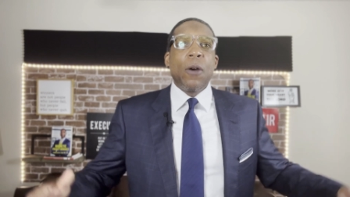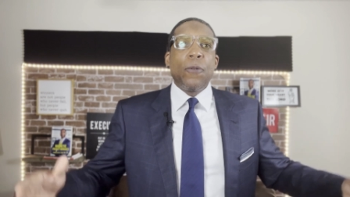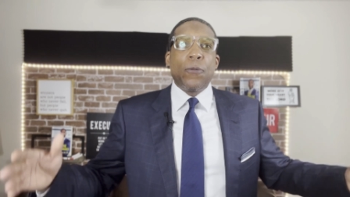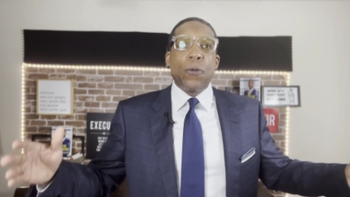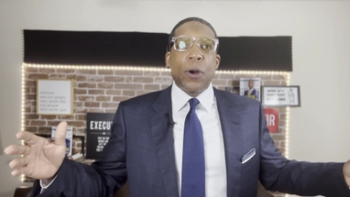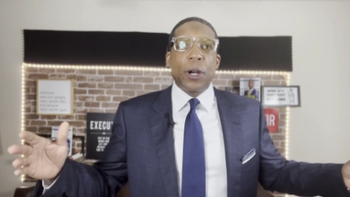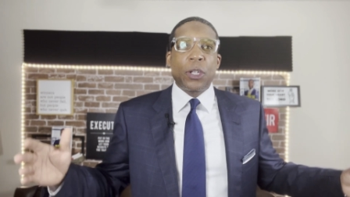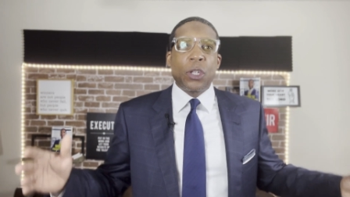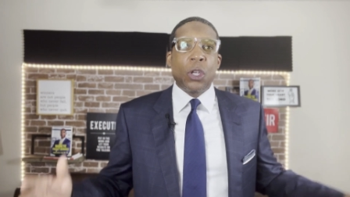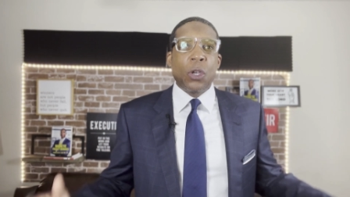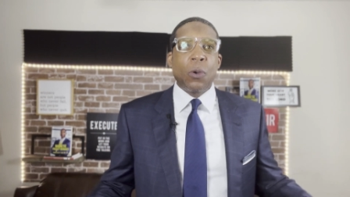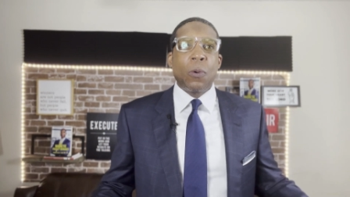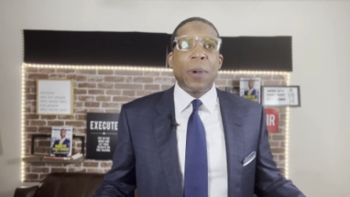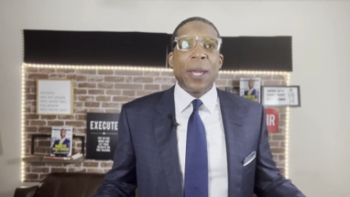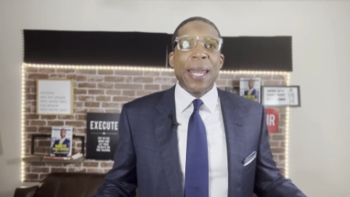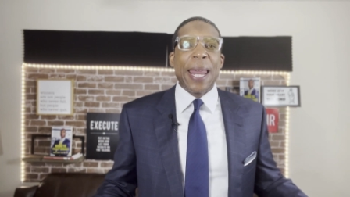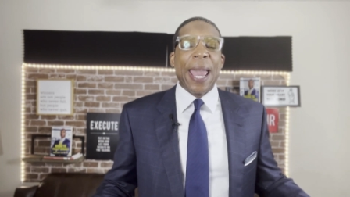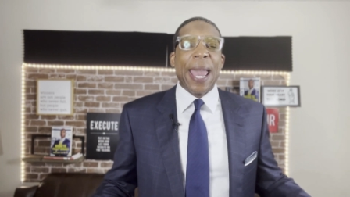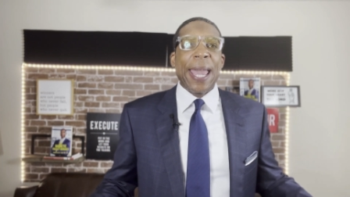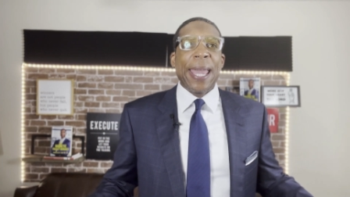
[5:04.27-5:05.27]
for
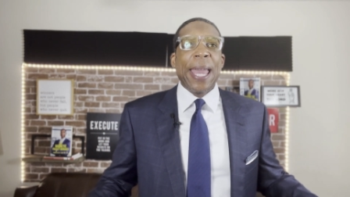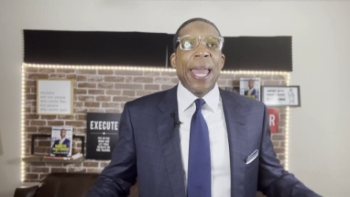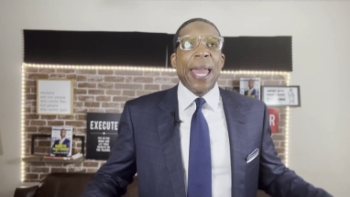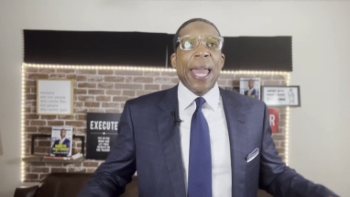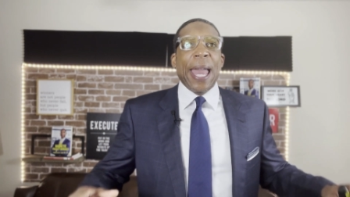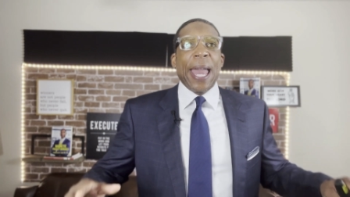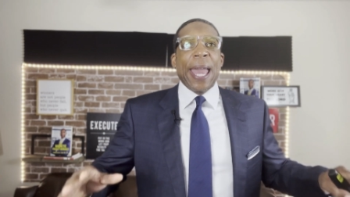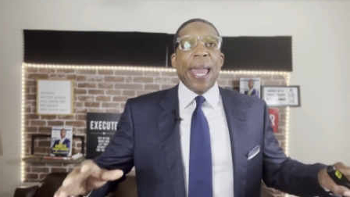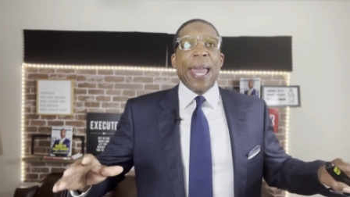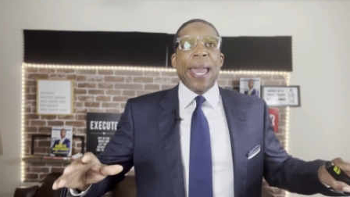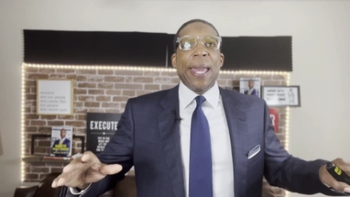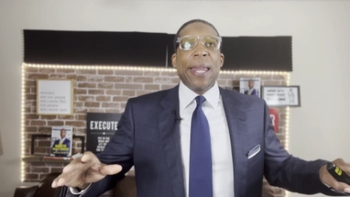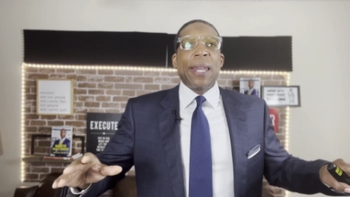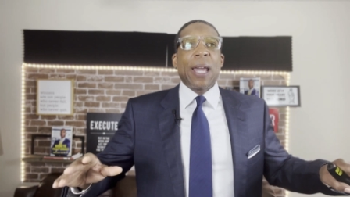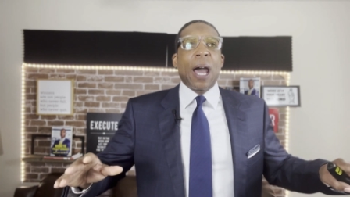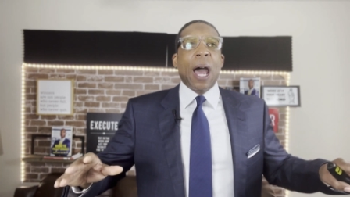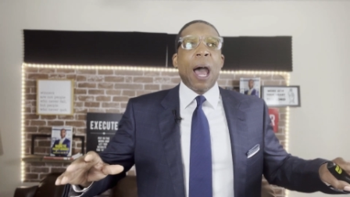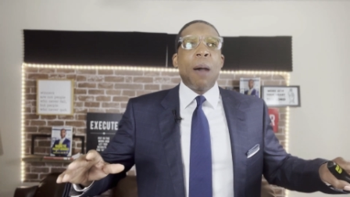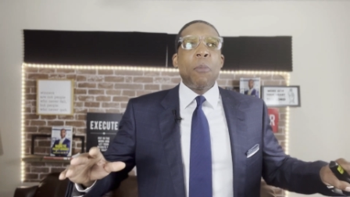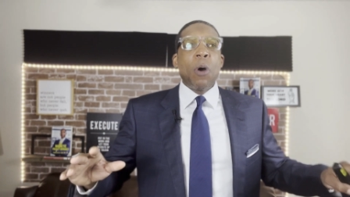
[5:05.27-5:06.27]
Q&A and
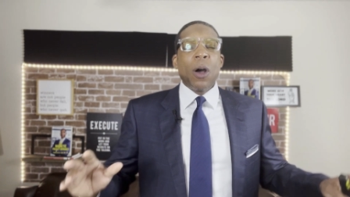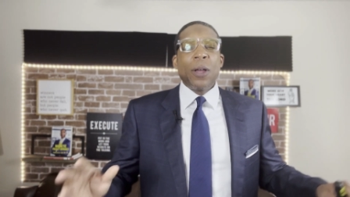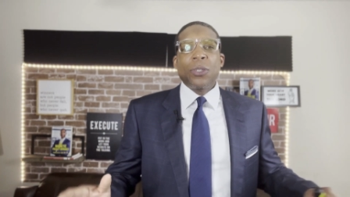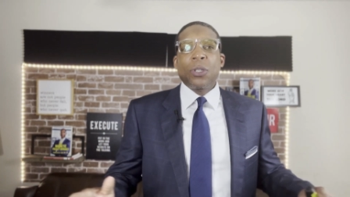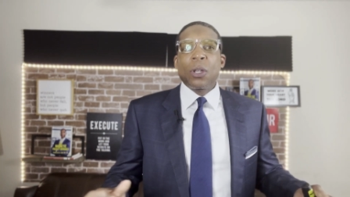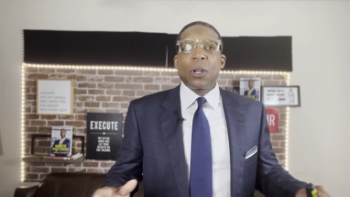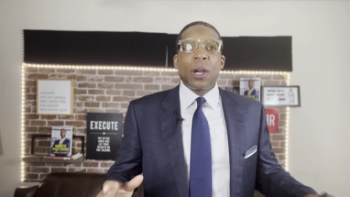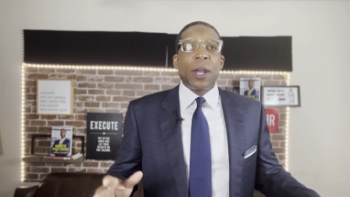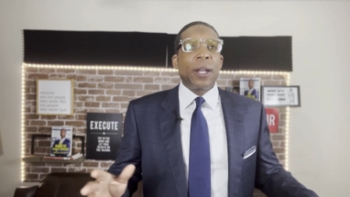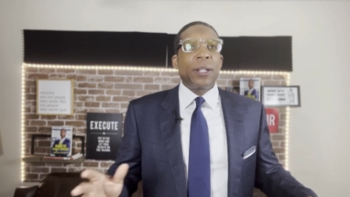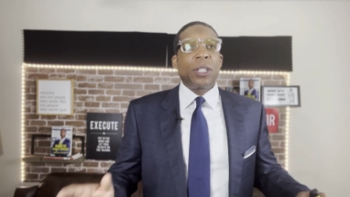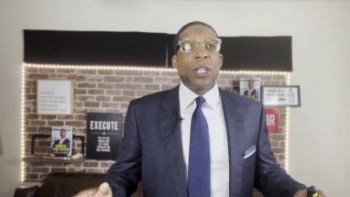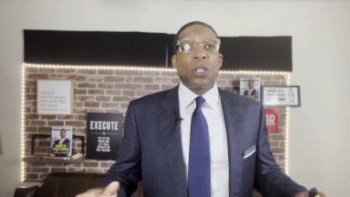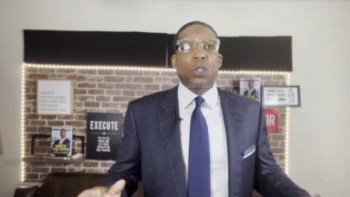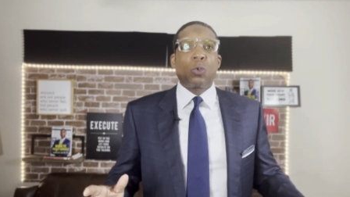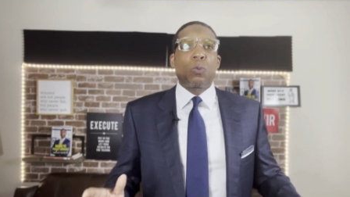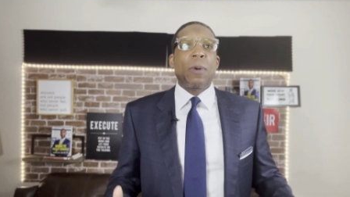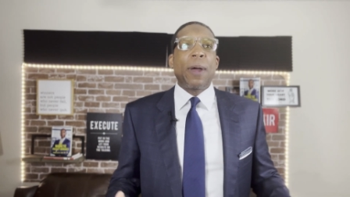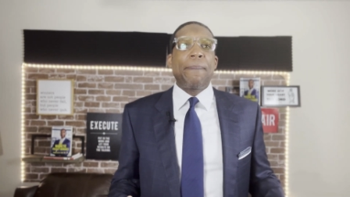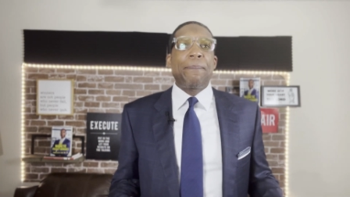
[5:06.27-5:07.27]
I'm also going to
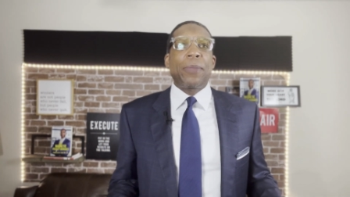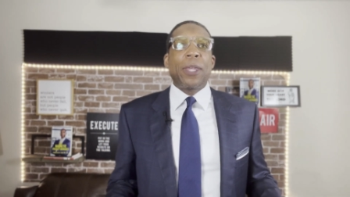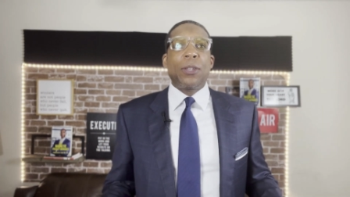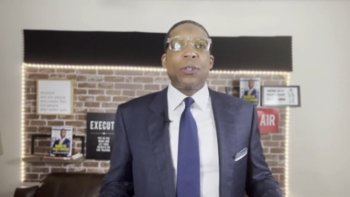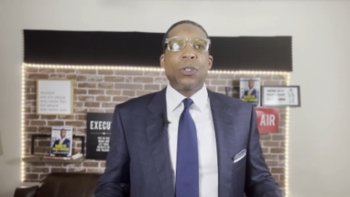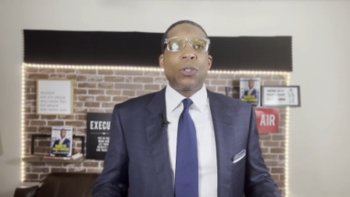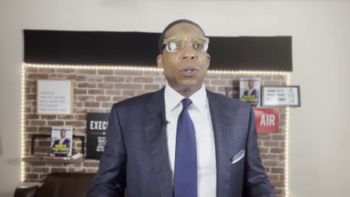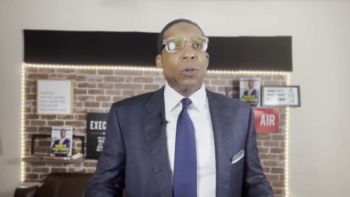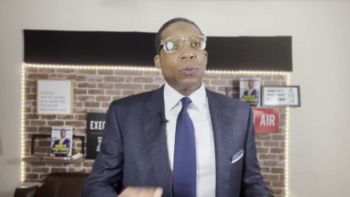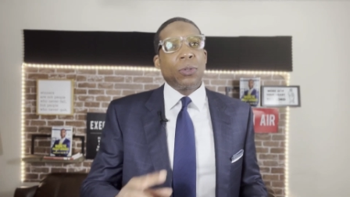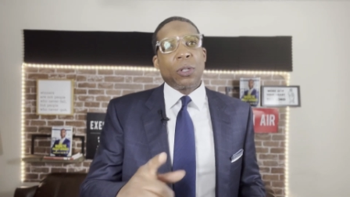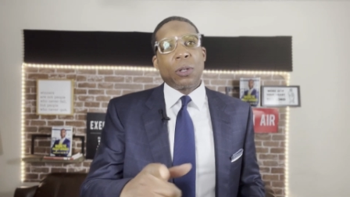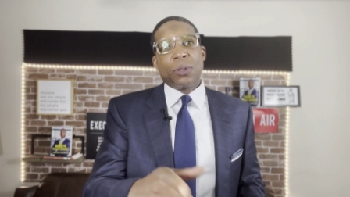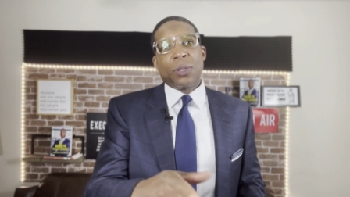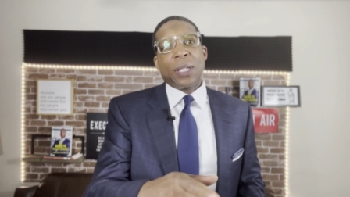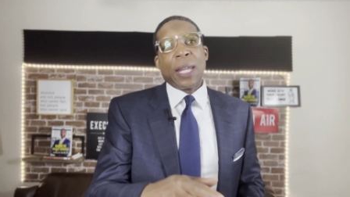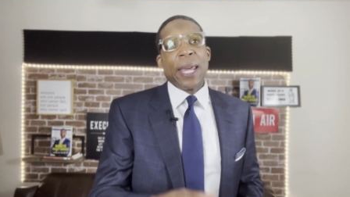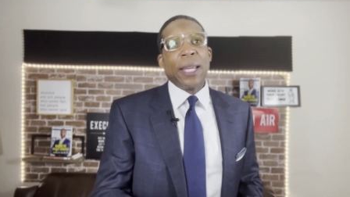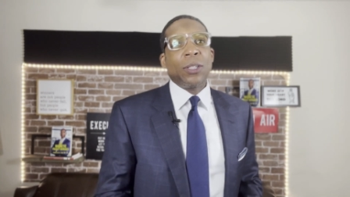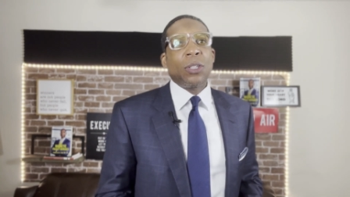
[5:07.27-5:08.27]
disrupt this too. So
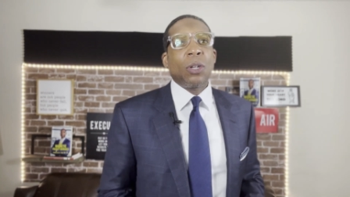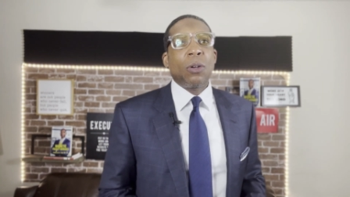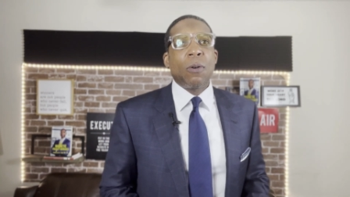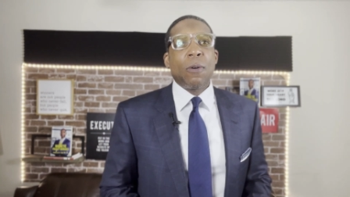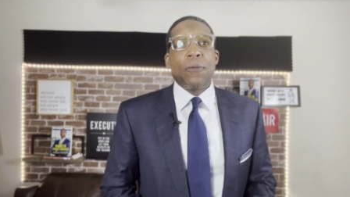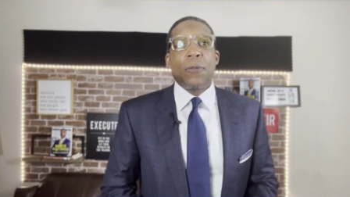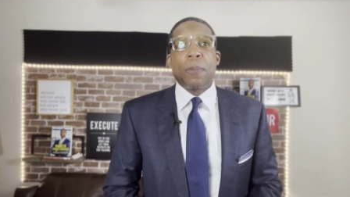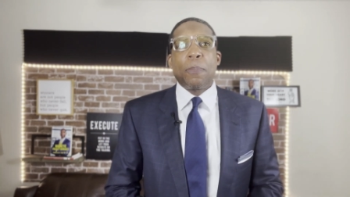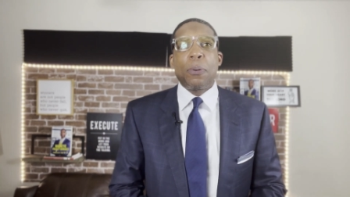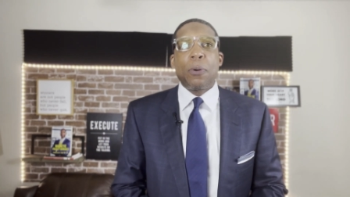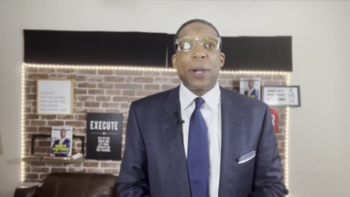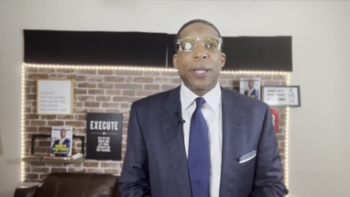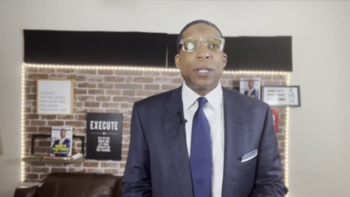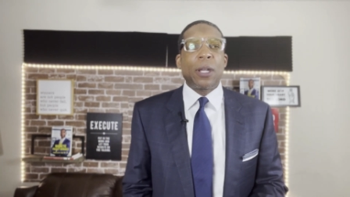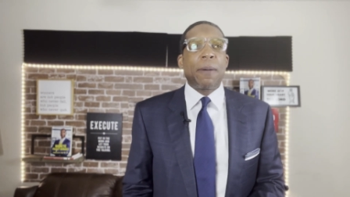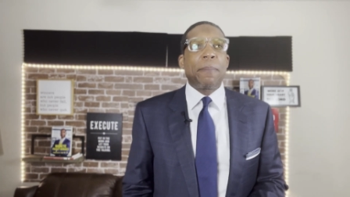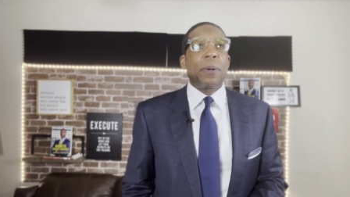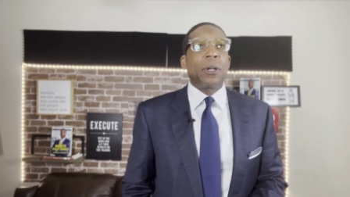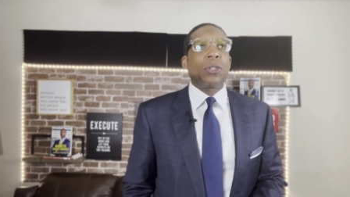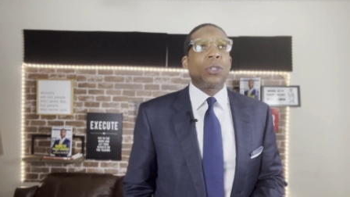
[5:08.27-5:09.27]
stay tuned for point
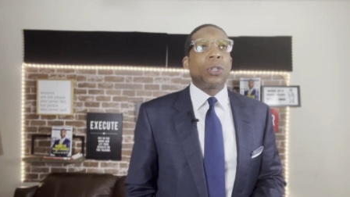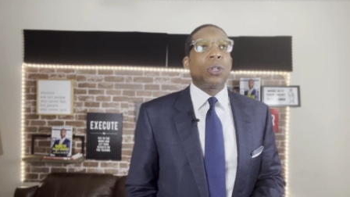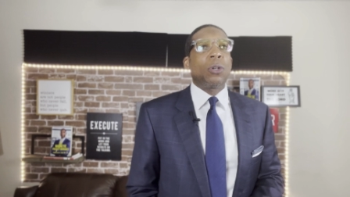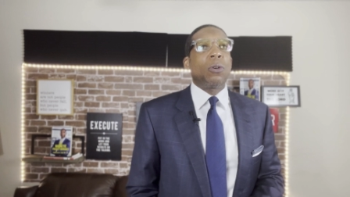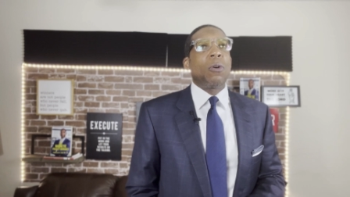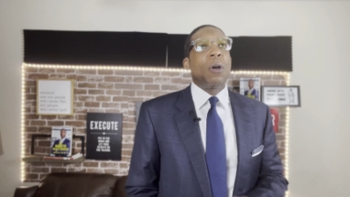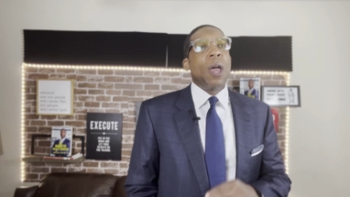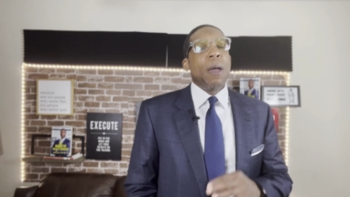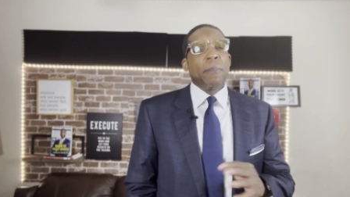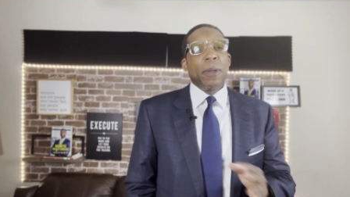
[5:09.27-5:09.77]
number two.